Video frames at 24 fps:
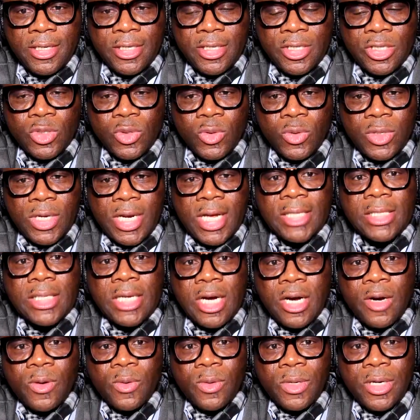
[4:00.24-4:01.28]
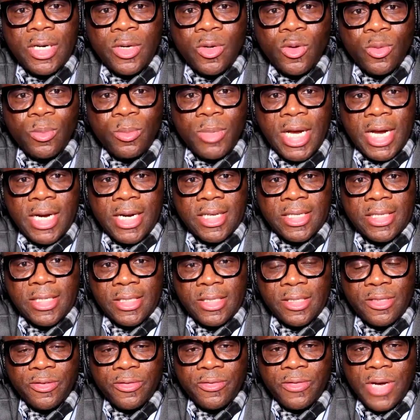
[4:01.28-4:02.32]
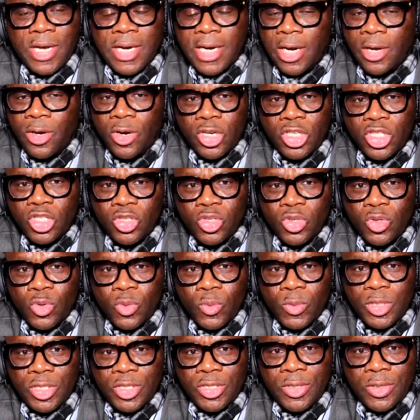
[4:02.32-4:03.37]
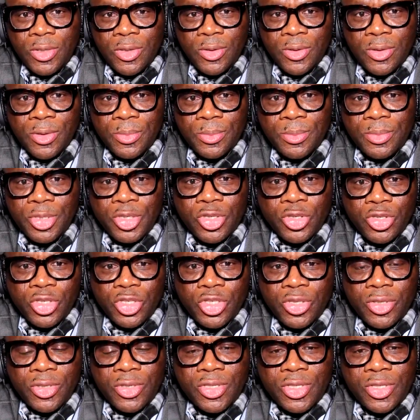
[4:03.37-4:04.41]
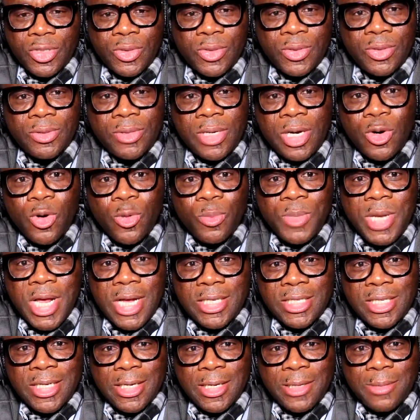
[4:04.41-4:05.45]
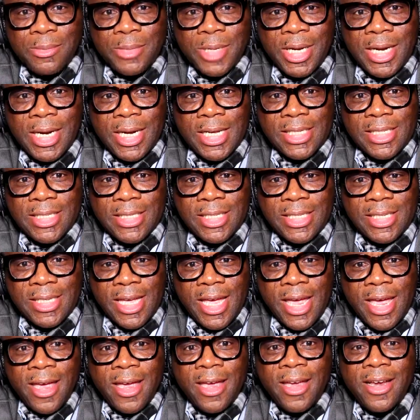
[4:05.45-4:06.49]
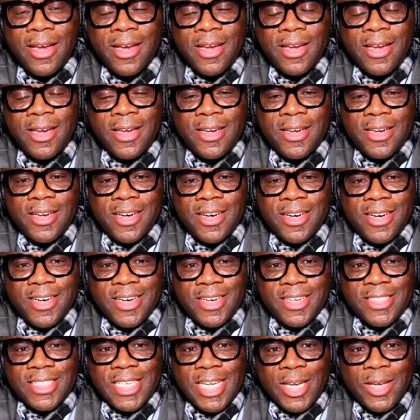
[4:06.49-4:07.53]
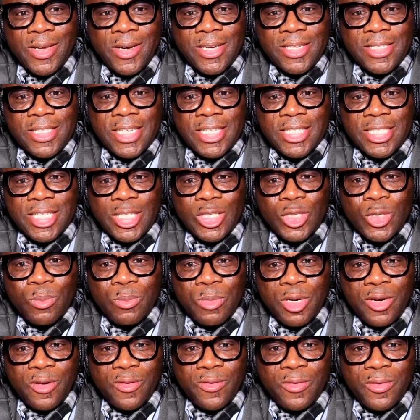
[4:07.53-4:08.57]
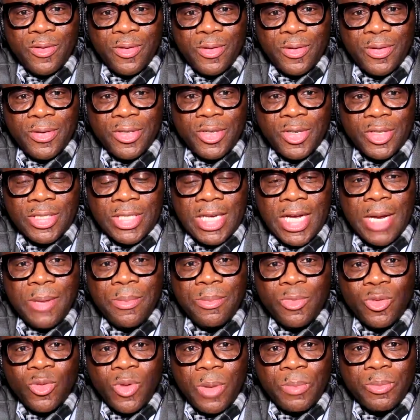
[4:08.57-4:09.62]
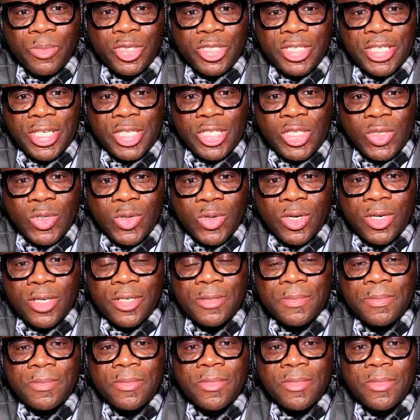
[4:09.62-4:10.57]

So that's how legal blindness is defined and nothing to do with your prescription. So I hope that um, clears the air. Uh, thank you, ladies and gentlemen, for your time. I appreciate you all.